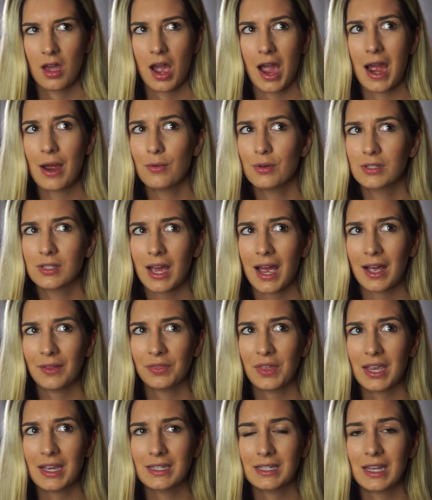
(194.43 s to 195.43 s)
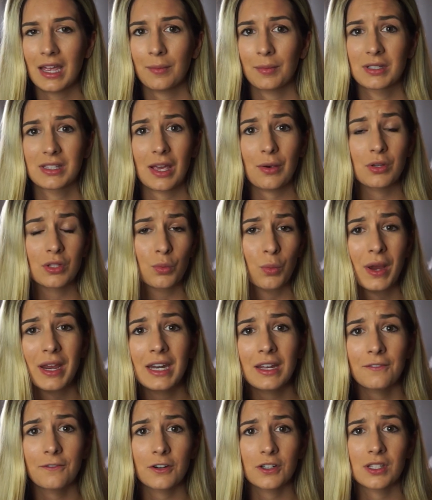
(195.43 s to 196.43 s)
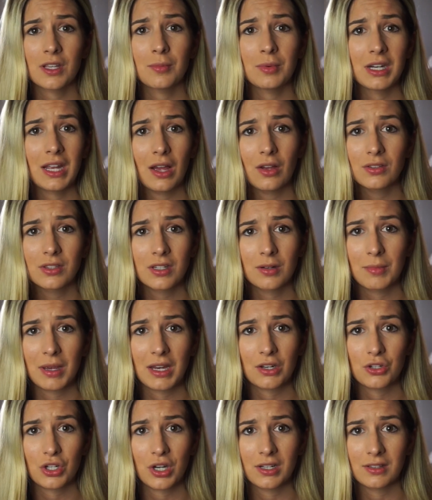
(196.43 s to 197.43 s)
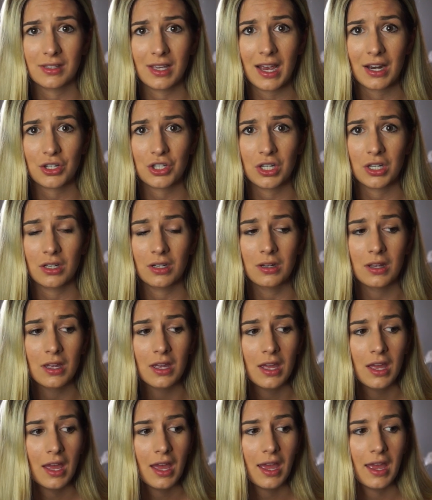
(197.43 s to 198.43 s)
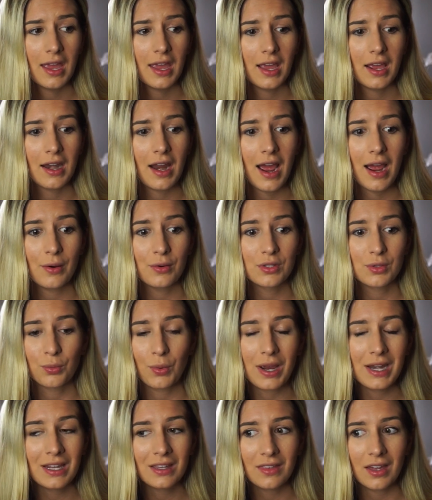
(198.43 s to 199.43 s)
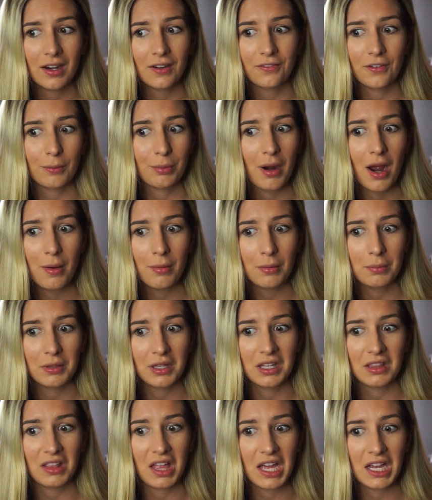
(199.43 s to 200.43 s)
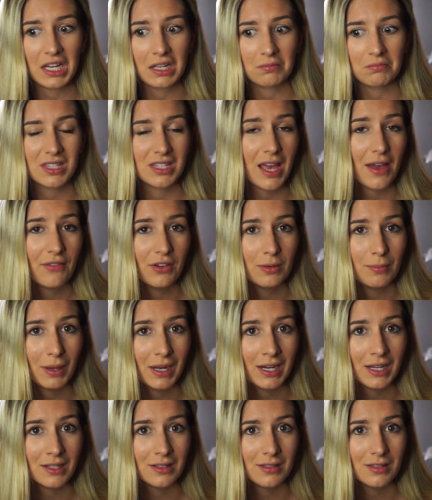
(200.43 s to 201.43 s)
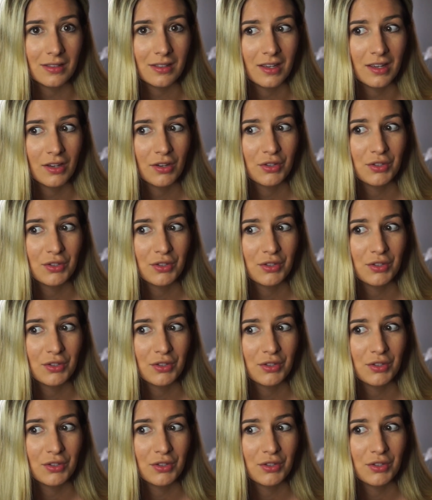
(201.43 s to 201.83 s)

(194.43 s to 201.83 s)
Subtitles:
I was at the ATM because I was waiting for somebody else to make a transaction, and I was waiting there for probably like 7 minutes.